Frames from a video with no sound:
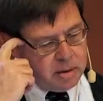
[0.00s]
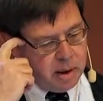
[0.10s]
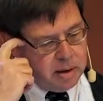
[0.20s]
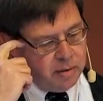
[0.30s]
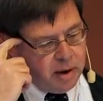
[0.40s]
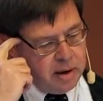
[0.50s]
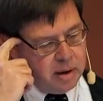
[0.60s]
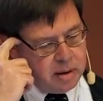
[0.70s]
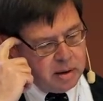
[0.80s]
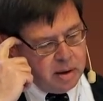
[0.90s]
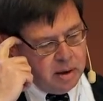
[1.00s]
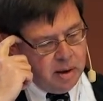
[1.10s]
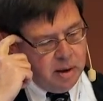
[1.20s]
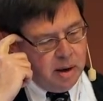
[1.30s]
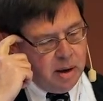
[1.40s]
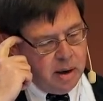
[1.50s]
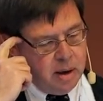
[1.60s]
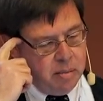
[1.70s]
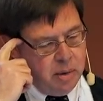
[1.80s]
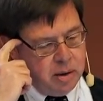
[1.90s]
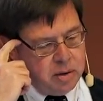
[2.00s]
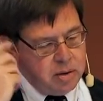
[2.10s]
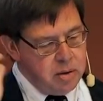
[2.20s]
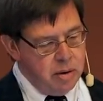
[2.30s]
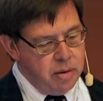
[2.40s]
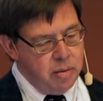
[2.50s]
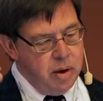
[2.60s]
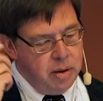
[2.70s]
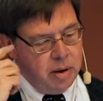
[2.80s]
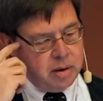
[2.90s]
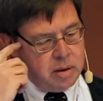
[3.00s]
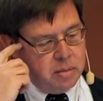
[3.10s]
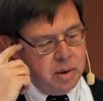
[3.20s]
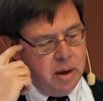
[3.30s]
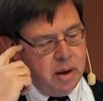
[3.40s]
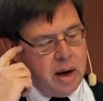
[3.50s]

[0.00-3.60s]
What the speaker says: so I defined it. It means sort of three things to me: